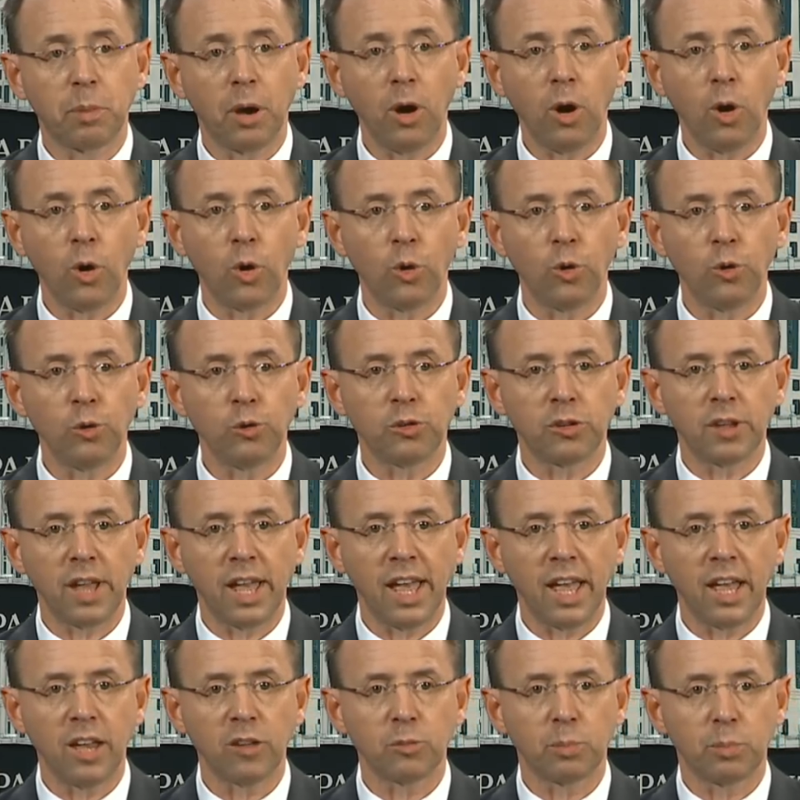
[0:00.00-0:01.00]
posed
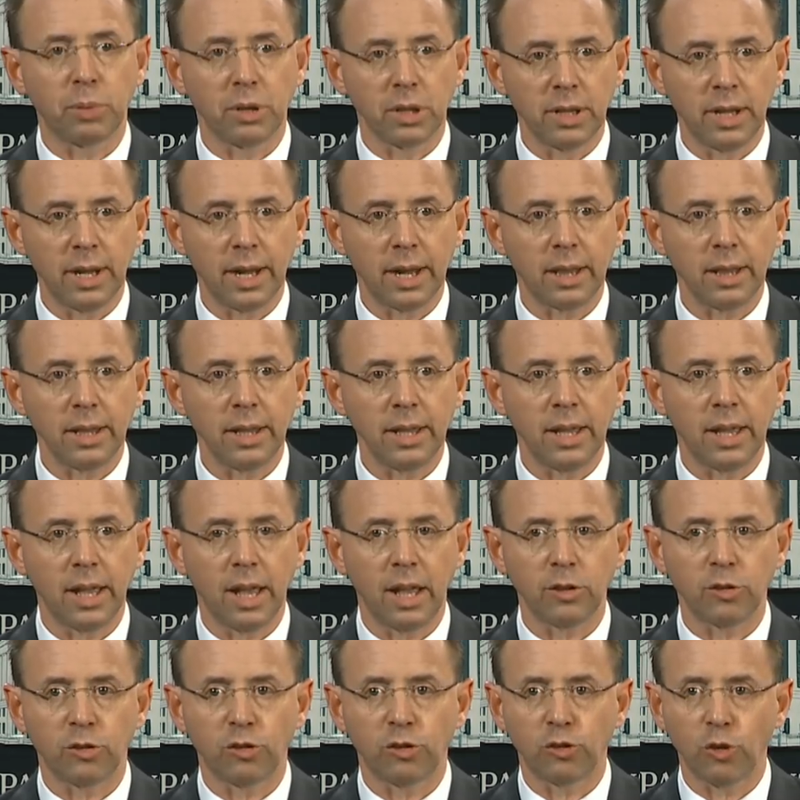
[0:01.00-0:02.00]
as politically
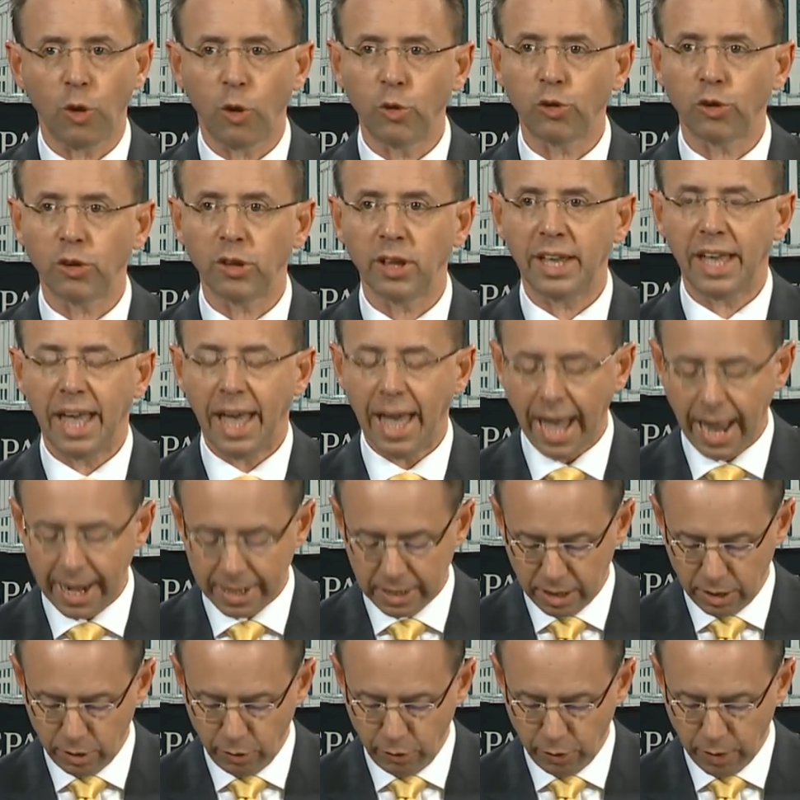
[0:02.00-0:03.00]
and socially
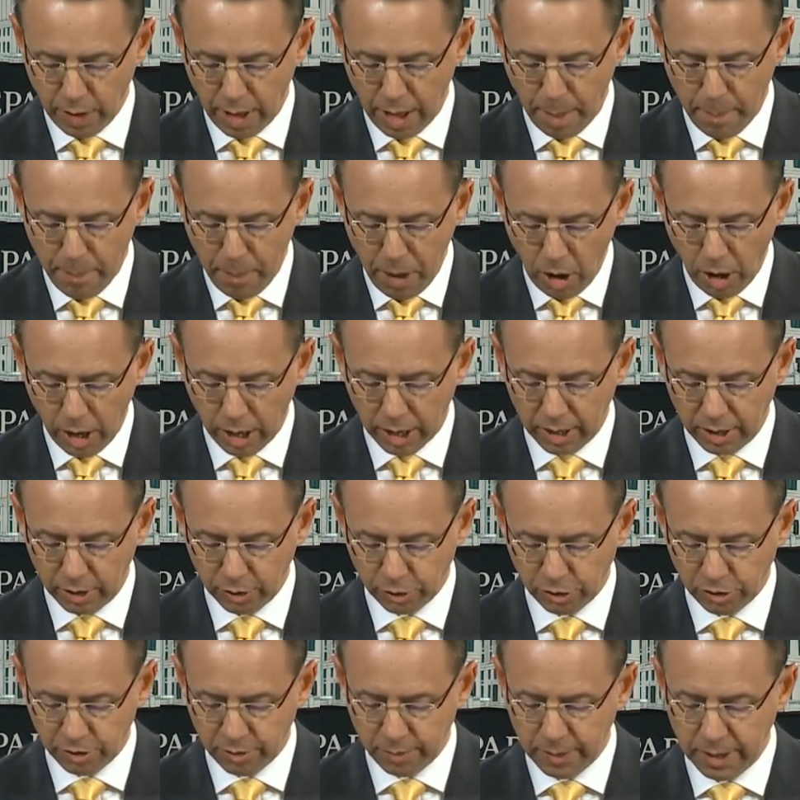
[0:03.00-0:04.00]
active
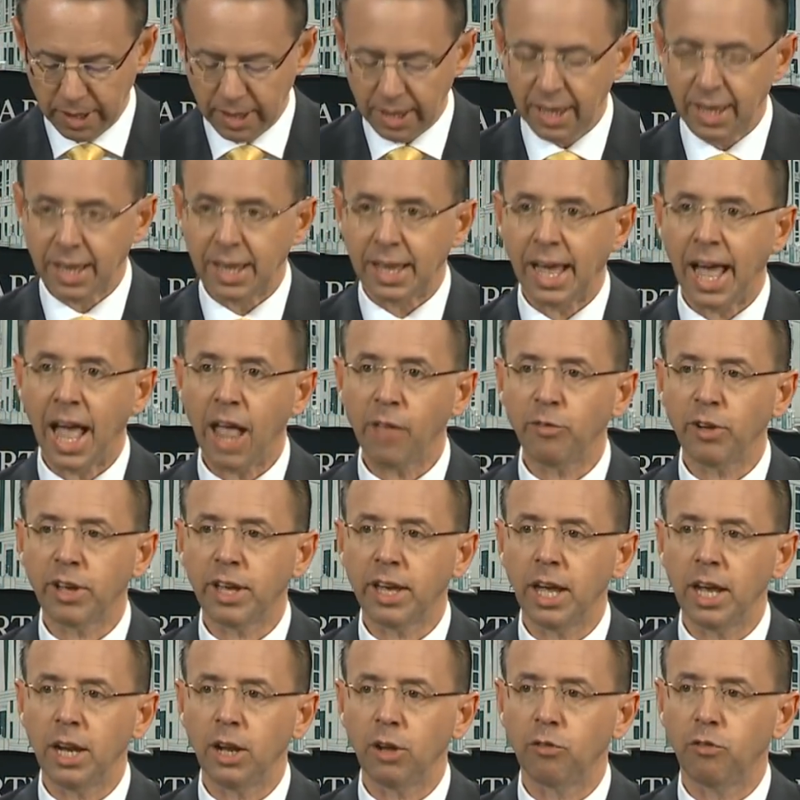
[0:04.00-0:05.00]
Americans,
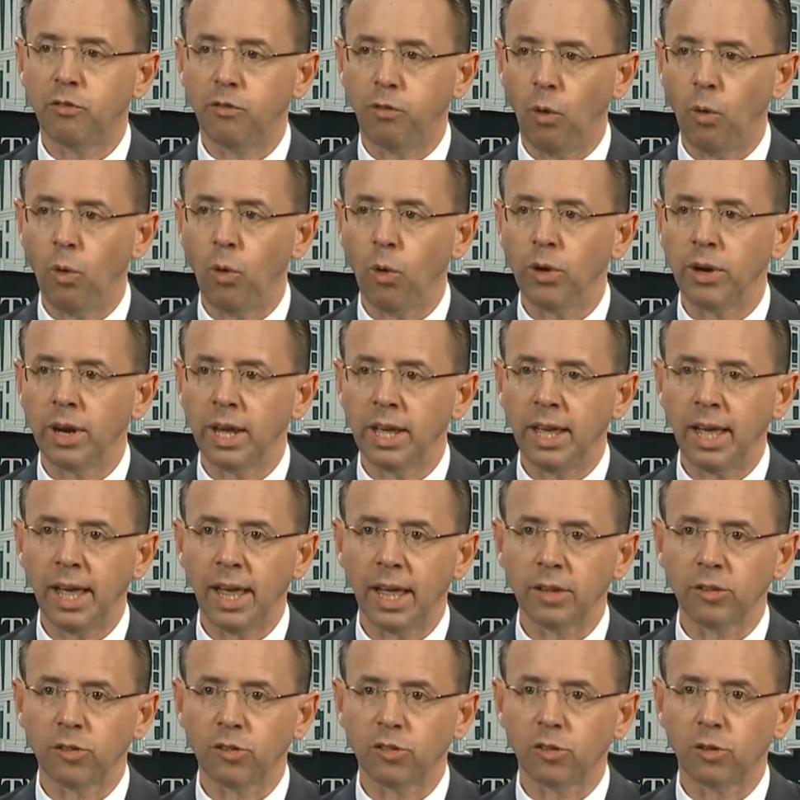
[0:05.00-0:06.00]
advocating for and
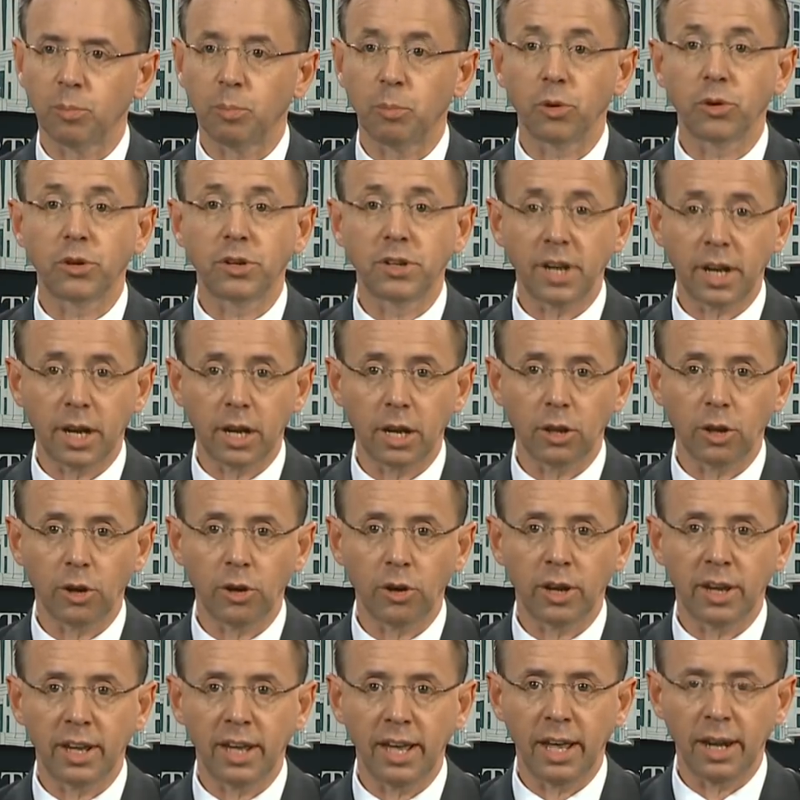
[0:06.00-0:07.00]
against
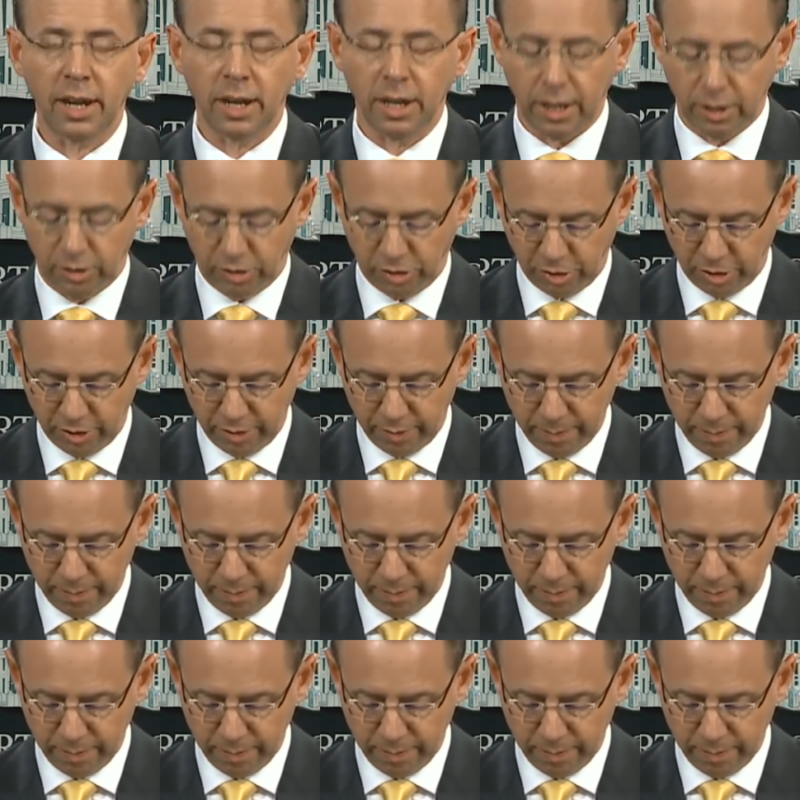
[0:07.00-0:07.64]
particular candidates.